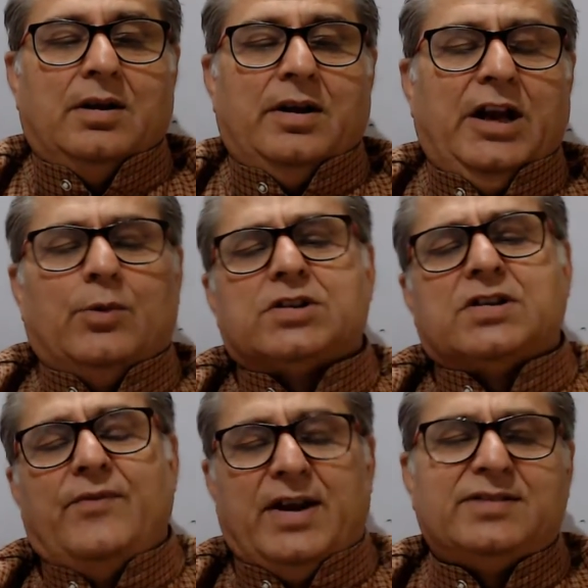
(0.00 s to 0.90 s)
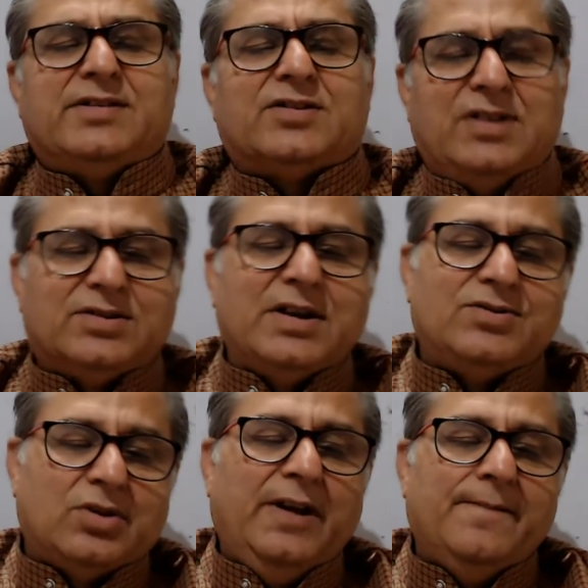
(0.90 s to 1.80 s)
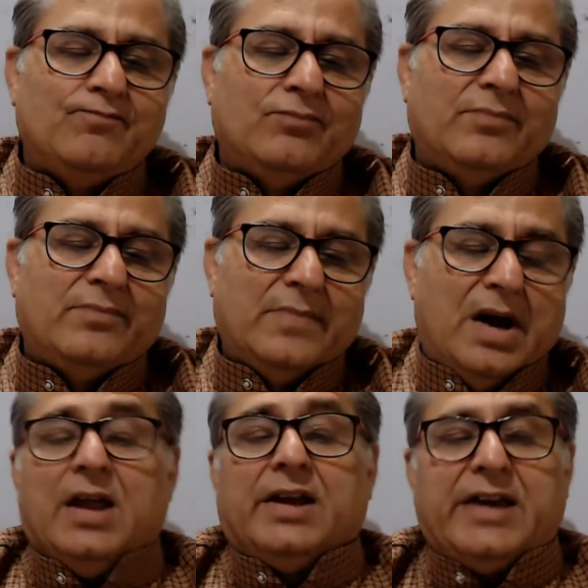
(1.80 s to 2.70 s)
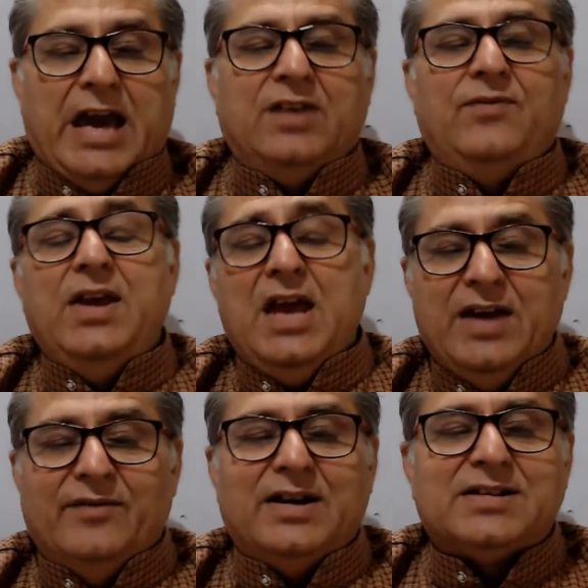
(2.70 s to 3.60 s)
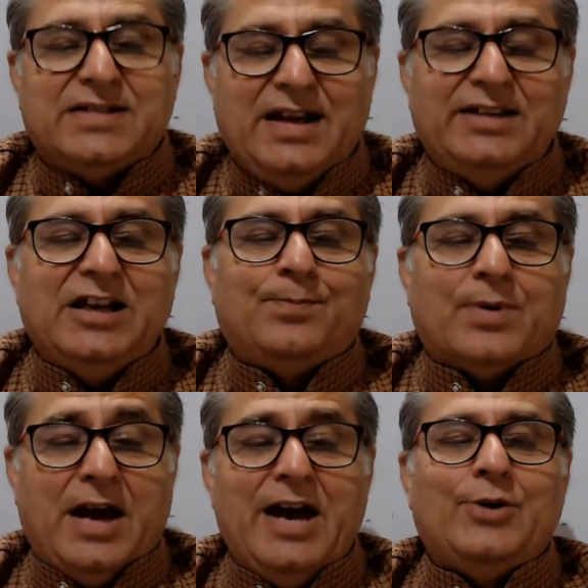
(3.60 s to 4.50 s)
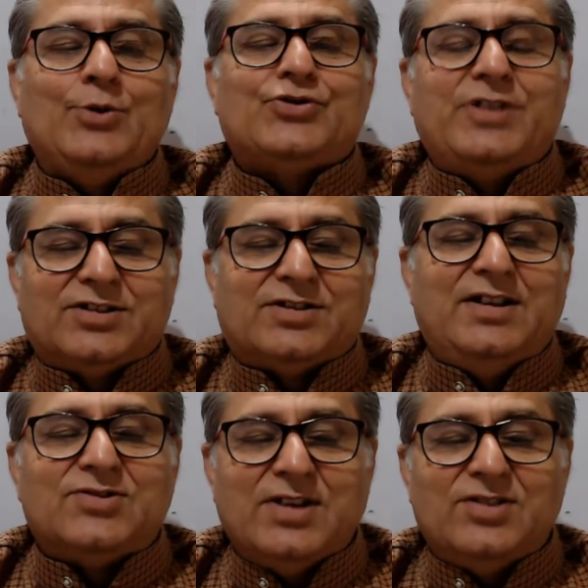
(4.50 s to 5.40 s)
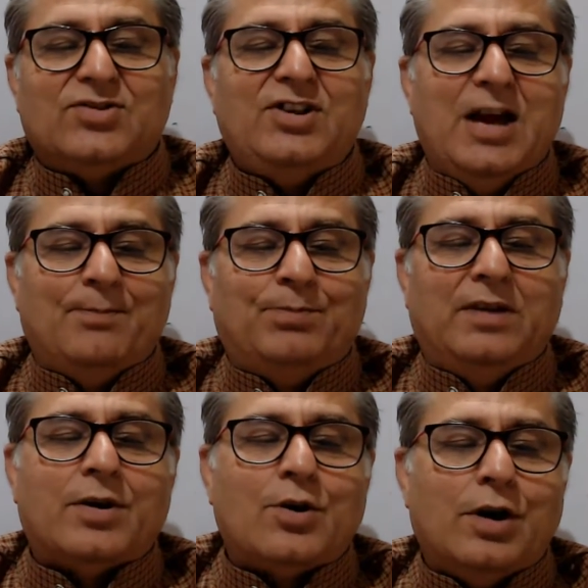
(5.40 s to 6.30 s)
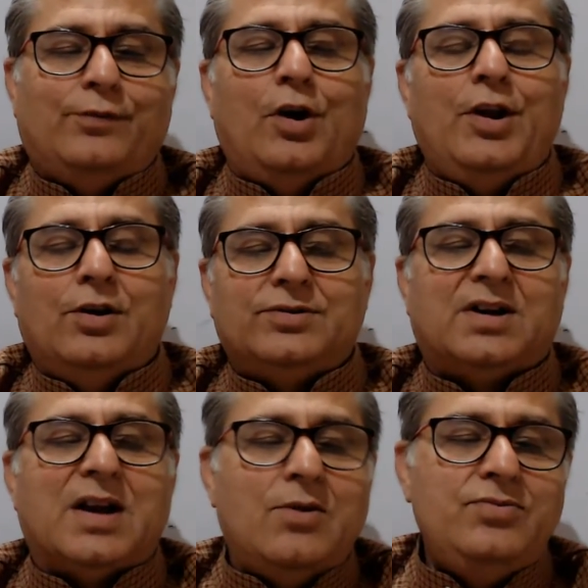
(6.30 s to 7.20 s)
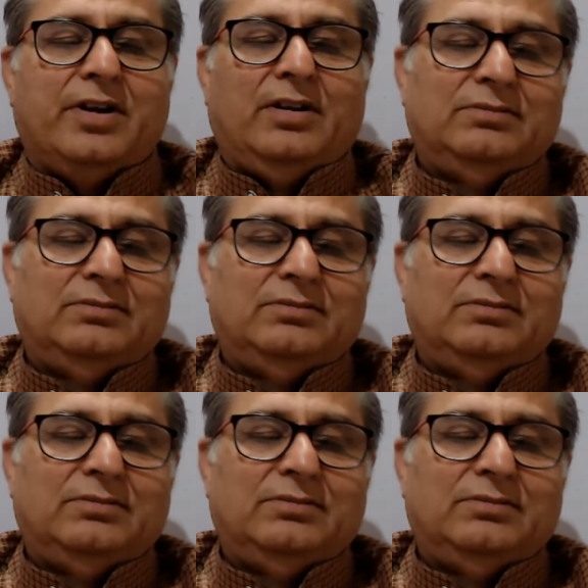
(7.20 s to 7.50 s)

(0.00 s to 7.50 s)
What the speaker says: It was somewhere in 16th century. Can we ever say that prior to 16th century apples were not falling on the ground?